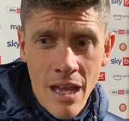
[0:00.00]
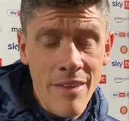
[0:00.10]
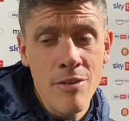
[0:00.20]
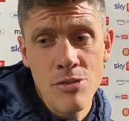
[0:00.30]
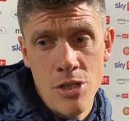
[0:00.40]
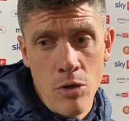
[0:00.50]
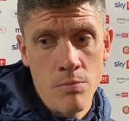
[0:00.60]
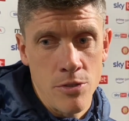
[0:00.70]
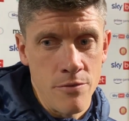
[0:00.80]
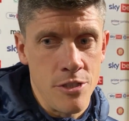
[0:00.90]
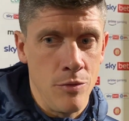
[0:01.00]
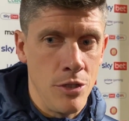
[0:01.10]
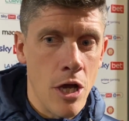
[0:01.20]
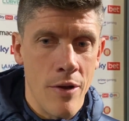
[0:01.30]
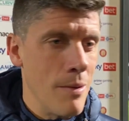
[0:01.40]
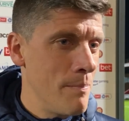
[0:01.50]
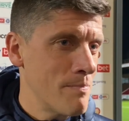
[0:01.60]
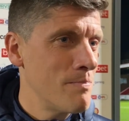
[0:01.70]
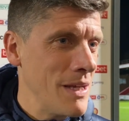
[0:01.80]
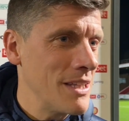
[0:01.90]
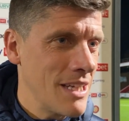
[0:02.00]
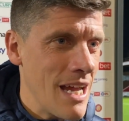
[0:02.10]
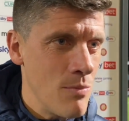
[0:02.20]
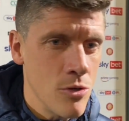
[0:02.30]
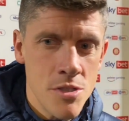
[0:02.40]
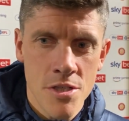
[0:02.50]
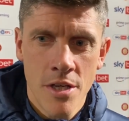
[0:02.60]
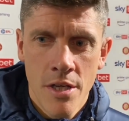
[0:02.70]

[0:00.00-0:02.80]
and the result, because obviously we know how big the game was.